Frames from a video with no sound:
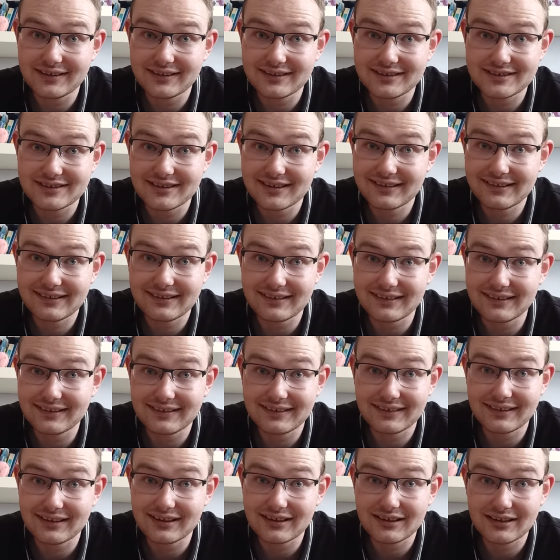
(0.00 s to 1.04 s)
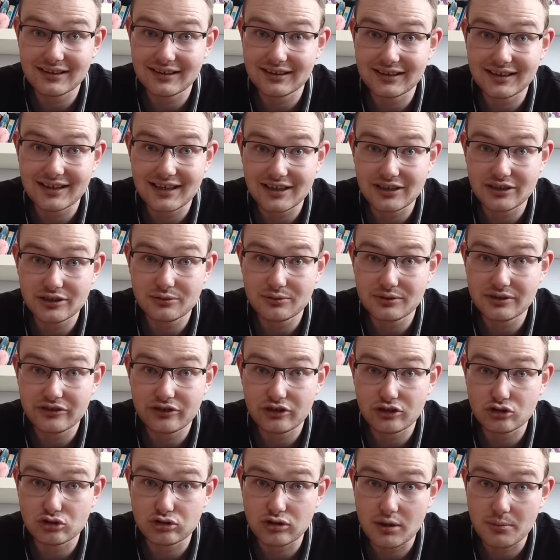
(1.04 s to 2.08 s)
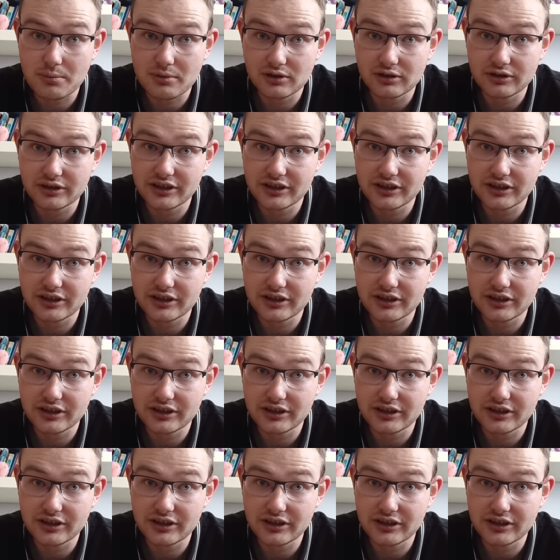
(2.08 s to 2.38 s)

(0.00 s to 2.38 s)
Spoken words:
just is gonna get you into trouble.